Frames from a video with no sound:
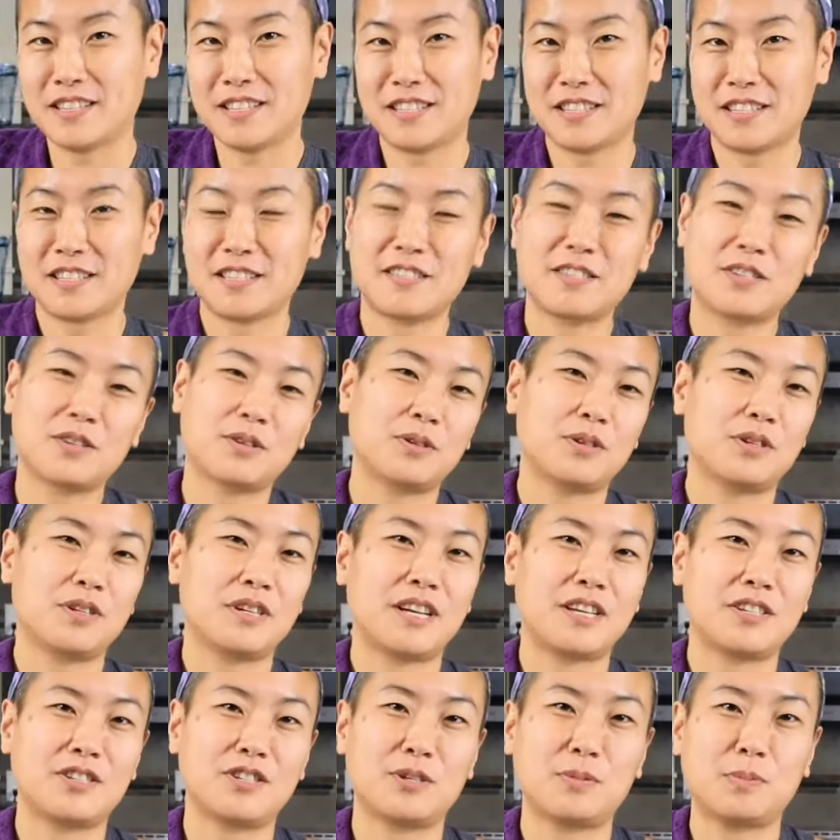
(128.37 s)
so you're
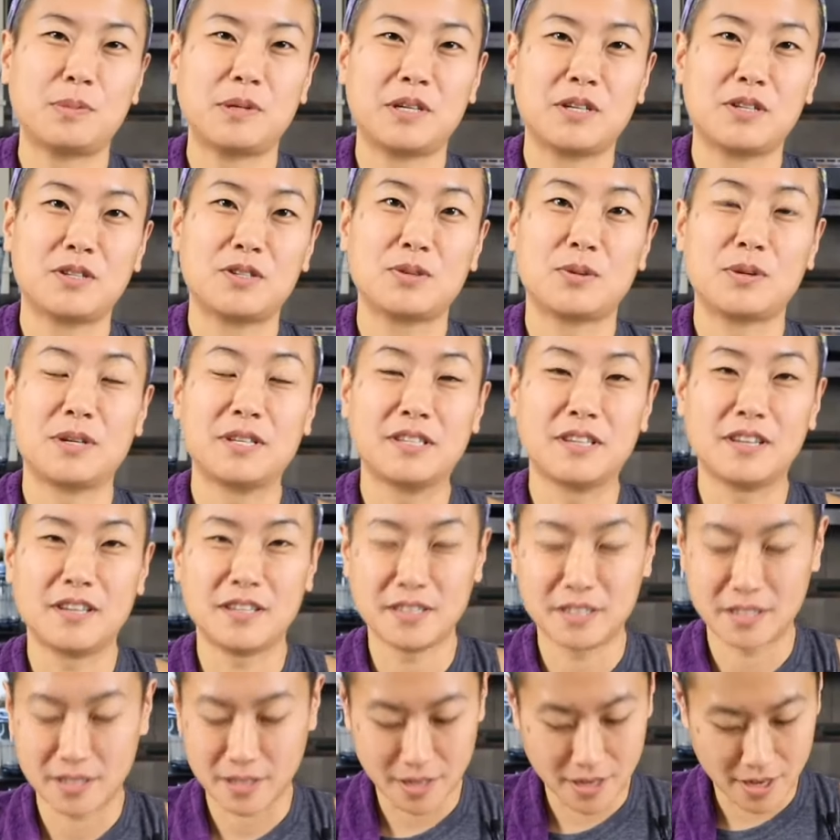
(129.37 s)
not just putting soy
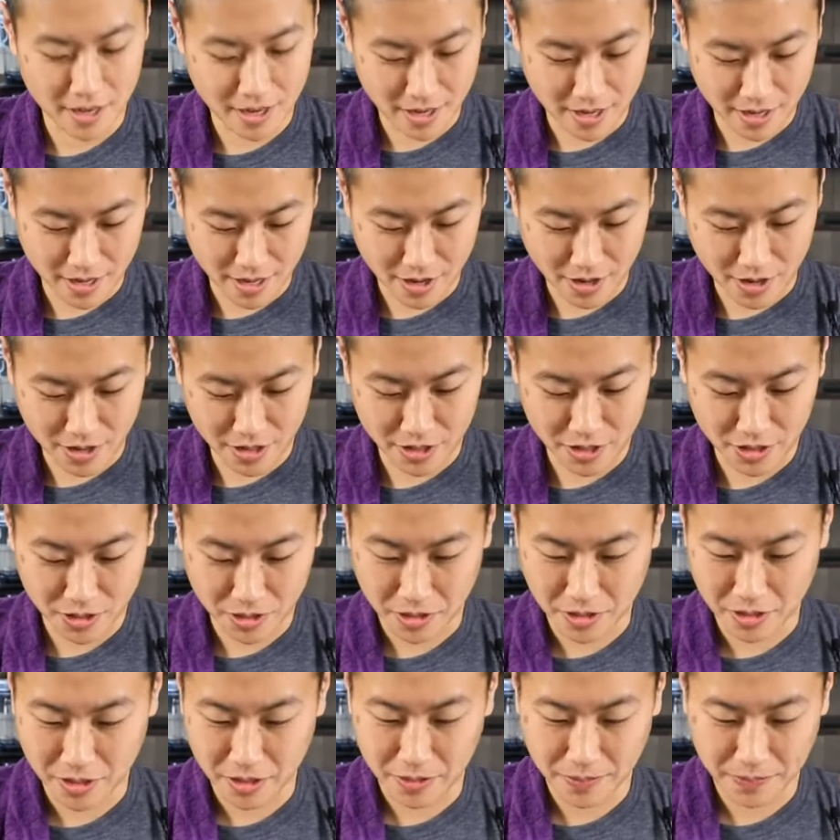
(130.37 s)
sauce on
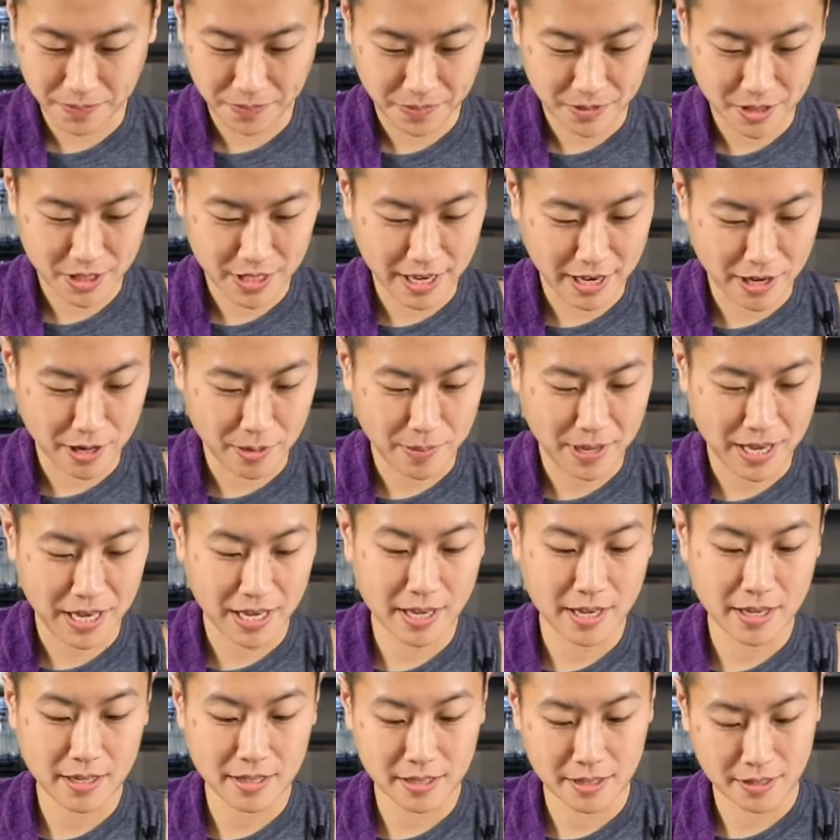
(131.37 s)
your scallion
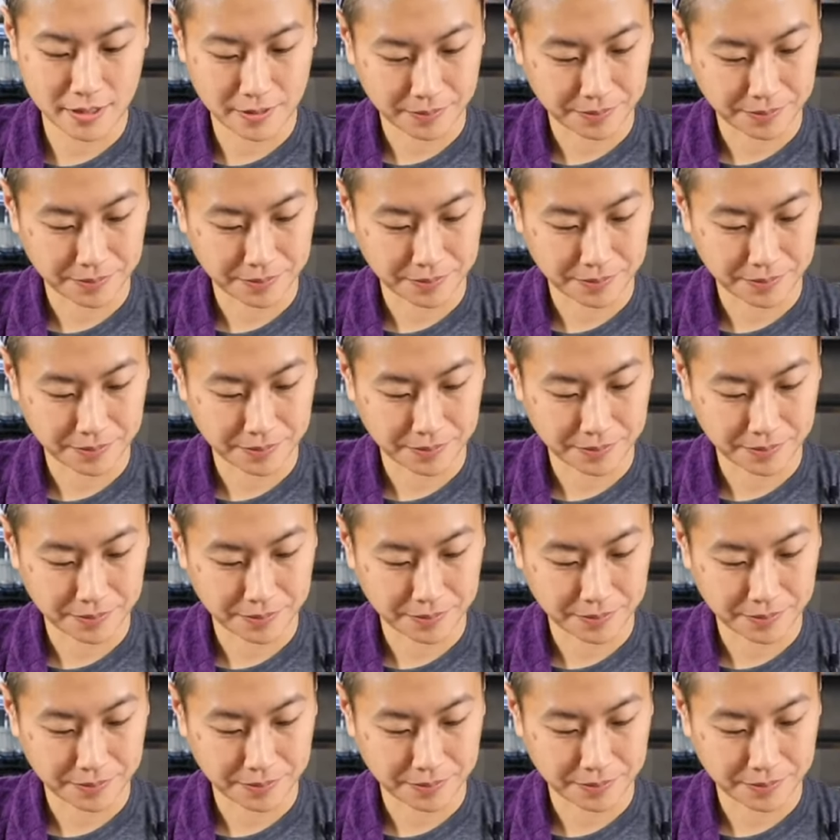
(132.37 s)
pancakes.